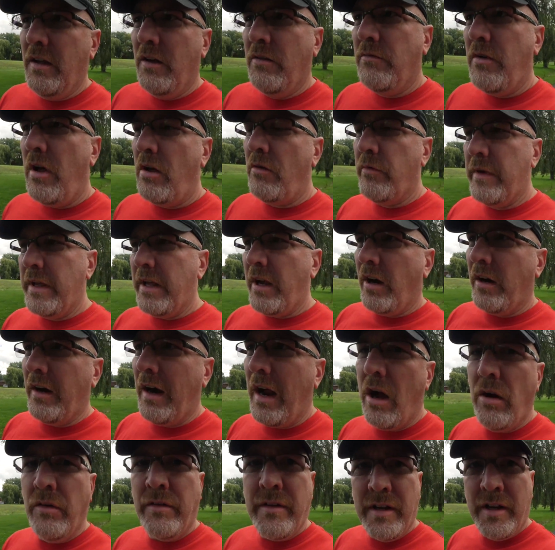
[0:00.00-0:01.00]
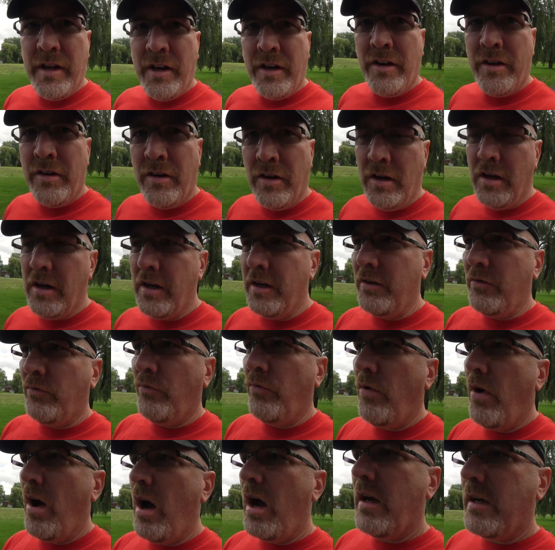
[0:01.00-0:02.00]
Well, we are out here
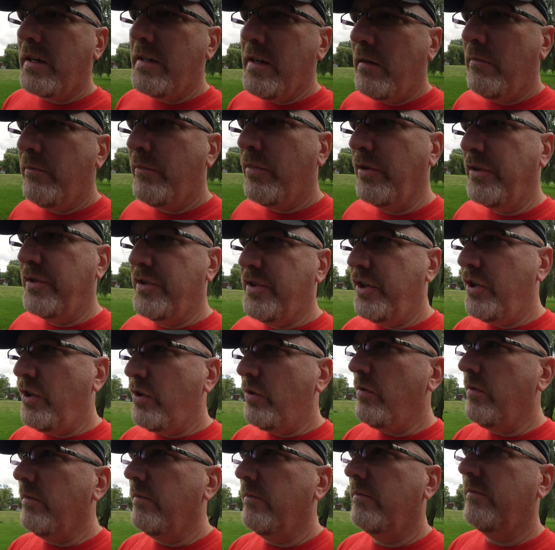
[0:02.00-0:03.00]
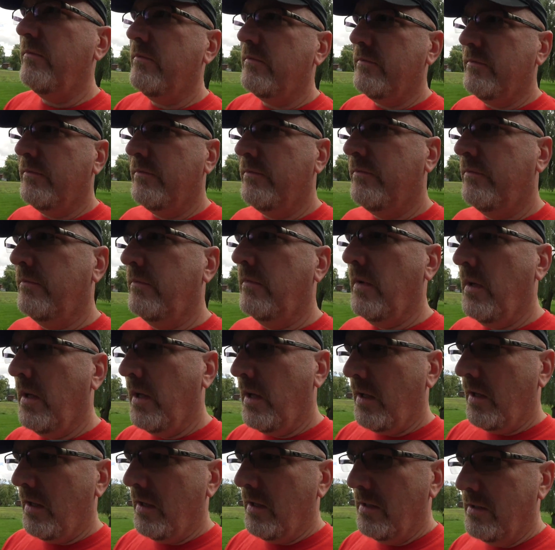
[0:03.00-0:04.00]
on walk number two.
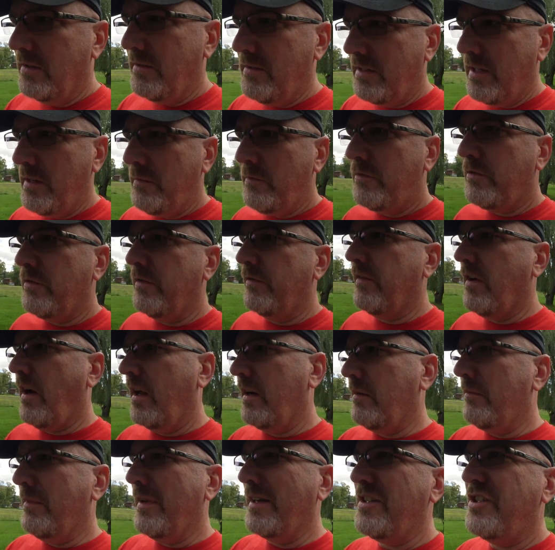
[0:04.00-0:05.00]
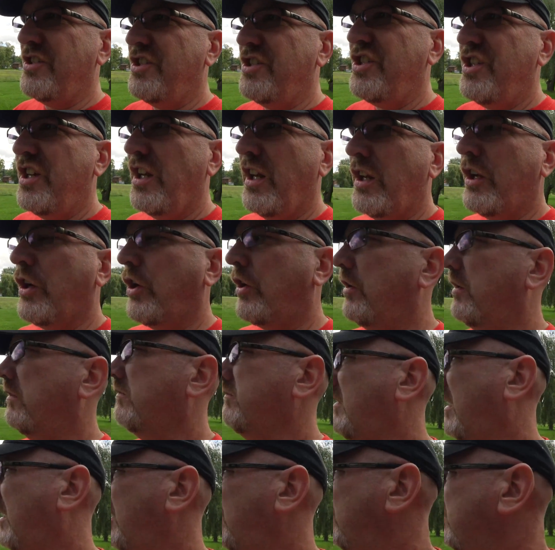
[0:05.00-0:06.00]
Seems to have gotten a bit chillier
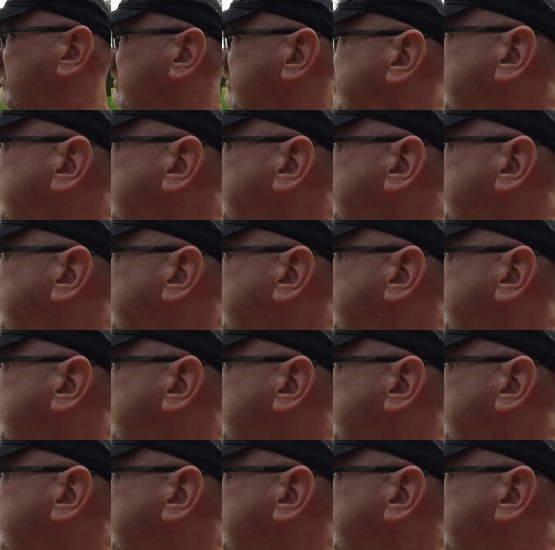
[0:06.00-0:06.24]
out.